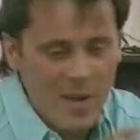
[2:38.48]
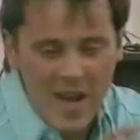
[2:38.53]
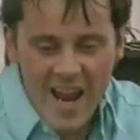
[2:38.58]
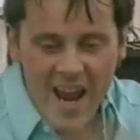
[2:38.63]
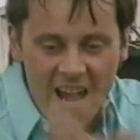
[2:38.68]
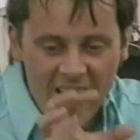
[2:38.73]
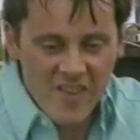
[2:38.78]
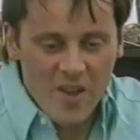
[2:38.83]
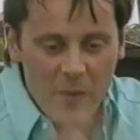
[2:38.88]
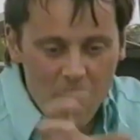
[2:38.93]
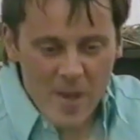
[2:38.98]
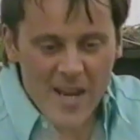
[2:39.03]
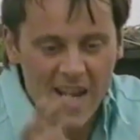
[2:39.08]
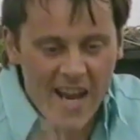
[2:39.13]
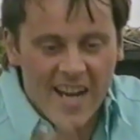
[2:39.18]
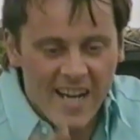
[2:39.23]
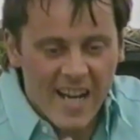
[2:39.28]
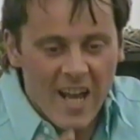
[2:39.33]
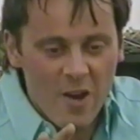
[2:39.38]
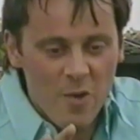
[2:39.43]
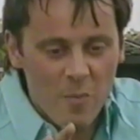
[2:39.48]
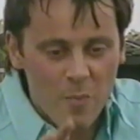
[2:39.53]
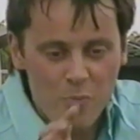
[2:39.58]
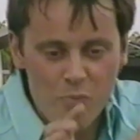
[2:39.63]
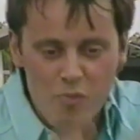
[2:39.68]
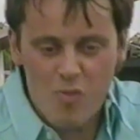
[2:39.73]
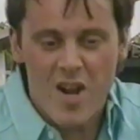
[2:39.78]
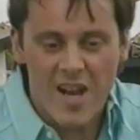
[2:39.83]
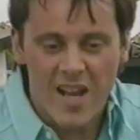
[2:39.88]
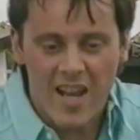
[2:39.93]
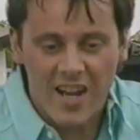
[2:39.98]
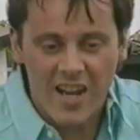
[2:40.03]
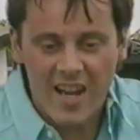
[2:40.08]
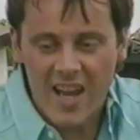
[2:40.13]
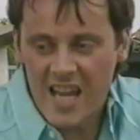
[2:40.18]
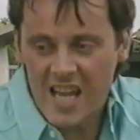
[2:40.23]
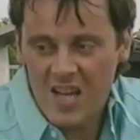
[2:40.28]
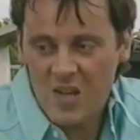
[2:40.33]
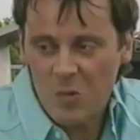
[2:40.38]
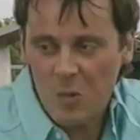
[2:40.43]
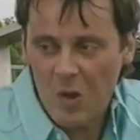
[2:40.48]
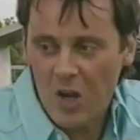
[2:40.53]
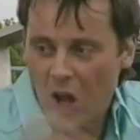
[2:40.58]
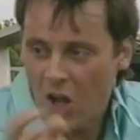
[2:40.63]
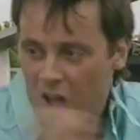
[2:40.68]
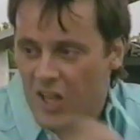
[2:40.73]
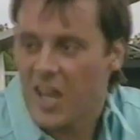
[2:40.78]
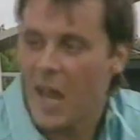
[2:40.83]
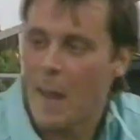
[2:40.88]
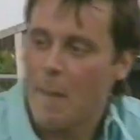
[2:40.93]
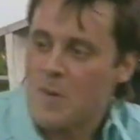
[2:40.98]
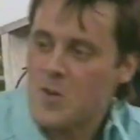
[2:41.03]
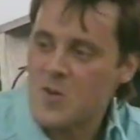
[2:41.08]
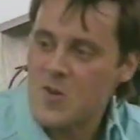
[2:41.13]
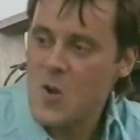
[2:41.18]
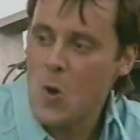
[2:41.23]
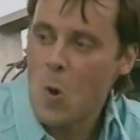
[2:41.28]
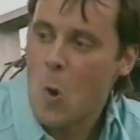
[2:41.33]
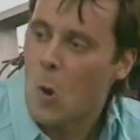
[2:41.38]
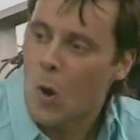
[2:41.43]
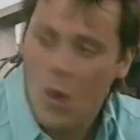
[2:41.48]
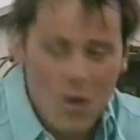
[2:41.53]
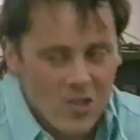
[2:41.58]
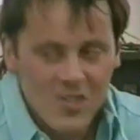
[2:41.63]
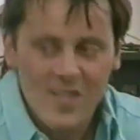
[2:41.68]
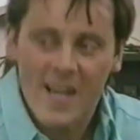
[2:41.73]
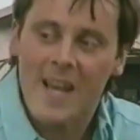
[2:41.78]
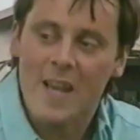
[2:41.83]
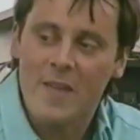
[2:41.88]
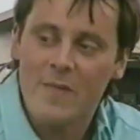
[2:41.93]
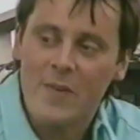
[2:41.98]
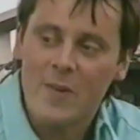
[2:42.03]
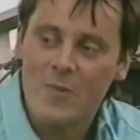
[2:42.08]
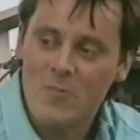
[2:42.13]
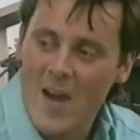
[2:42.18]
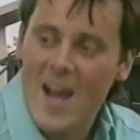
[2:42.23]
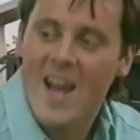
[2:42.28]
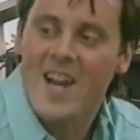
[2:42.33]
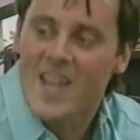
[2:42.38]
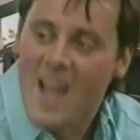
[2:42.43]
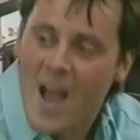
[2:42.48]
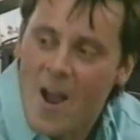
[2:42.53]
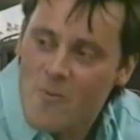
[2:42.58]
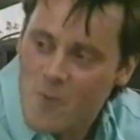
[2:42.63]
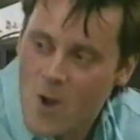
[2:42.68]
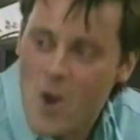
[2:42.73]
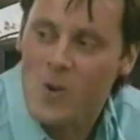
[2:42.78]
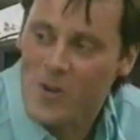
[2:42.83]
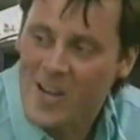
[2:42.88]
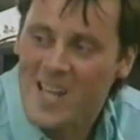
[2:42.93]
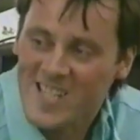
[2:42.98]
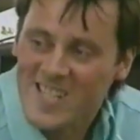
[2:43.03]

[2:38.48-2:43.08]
playing the piano brilliantly while I capture it all on tape for Radio Roo